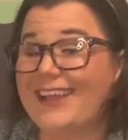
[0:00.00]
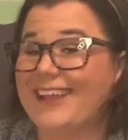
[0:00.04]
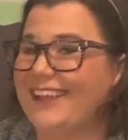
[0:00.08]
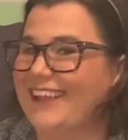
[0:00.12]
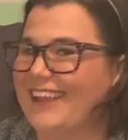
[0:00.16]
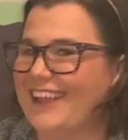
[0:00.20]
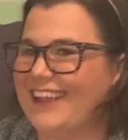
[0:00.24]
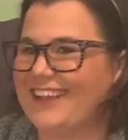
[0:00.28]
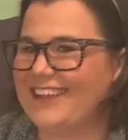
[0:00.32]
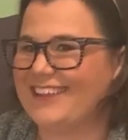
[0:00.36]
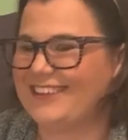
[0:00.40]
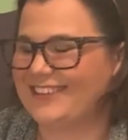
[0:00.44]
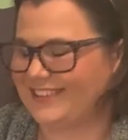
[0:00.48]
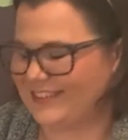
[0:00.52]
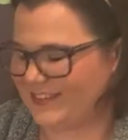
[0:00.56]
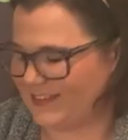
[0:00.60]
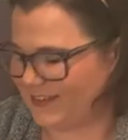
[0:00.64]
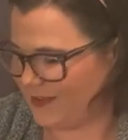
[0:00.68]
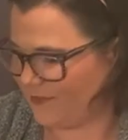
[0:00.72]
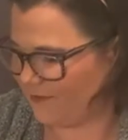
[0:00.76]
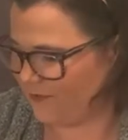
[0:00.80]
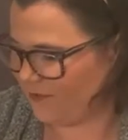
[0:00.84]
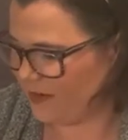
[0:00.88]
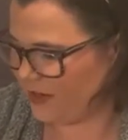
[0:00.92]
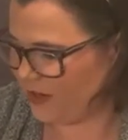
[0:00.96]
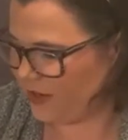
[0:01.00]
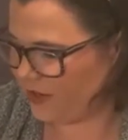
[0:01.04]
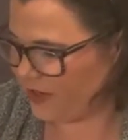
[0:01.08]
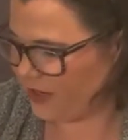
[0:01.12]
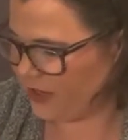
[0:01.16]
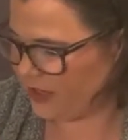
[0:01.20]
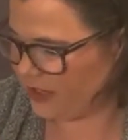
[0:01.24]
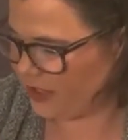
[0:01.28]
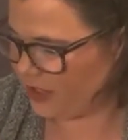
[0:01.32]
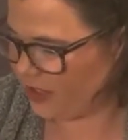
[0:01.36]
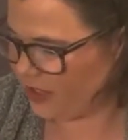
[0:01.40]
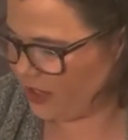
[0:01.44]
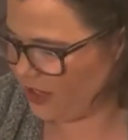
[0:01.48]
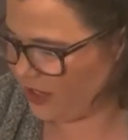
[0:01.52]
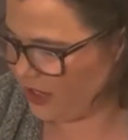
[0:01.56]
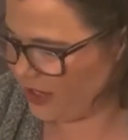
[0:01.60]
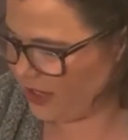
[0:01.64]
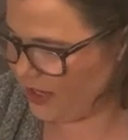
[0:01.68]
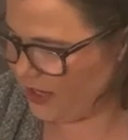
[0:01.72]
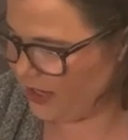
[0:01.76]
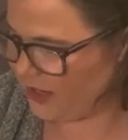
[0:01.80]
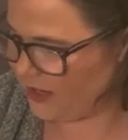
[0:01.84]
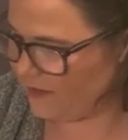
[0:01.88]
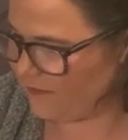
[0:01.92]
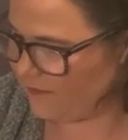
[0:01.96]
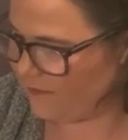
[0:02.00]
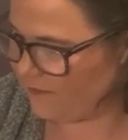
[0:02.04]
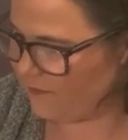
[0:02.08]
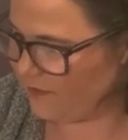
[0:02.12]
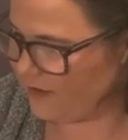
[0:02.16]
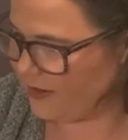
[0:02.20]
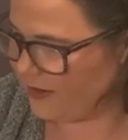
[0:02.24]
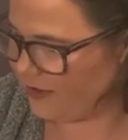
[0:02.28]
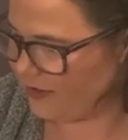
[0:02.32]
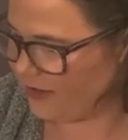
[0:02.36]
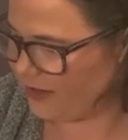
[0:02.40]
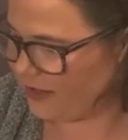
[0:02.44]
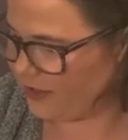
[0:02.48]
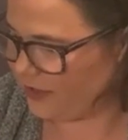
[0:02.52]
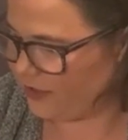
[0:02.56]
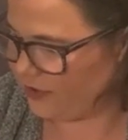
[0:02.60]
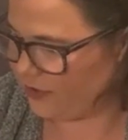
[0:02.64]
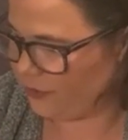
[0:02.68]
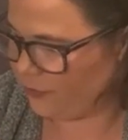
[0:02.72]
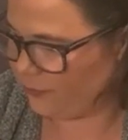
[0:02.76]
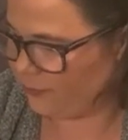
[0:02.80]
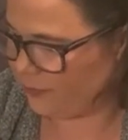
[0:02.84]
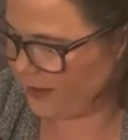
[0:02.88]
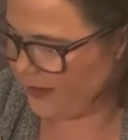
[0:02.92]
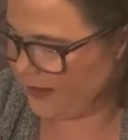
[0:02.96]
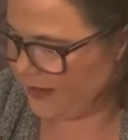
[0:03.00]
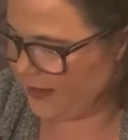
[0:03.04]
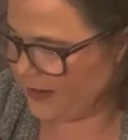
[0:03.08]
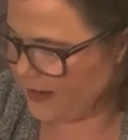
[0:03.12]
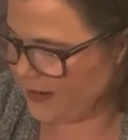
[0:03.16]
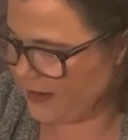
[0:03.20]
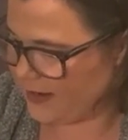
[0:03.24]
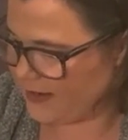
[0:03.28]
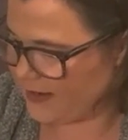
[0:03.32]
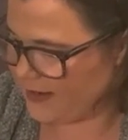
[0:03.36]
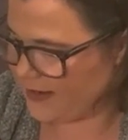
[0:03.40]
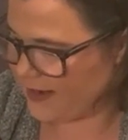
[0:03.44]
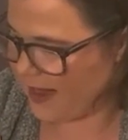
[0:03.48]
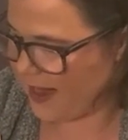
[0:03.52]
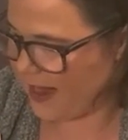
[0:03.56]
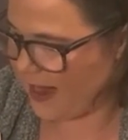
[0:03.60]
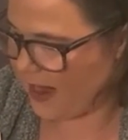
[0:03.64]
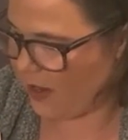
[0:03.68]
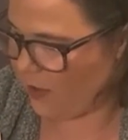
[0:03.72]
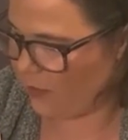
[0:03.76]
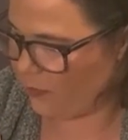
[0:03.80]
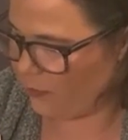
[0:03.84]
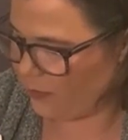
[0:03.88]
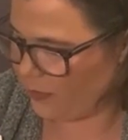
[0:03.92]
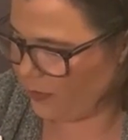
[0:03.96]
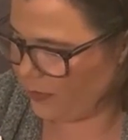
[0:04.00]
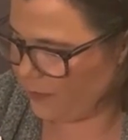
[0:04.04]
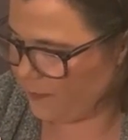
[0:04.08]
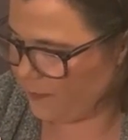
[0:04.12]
Yes, very good, Reed. Down?